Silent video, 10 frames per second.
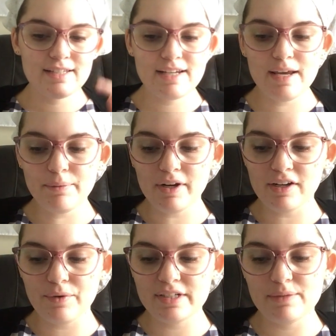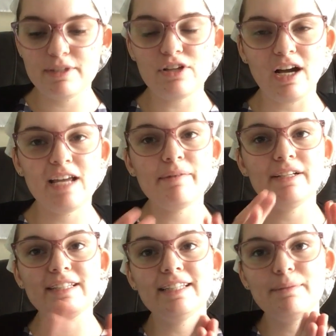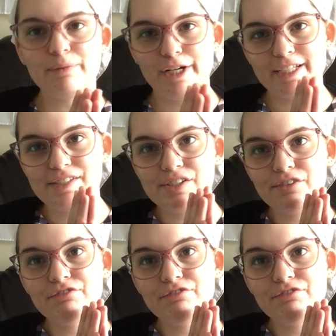today we are going to be talking about limericks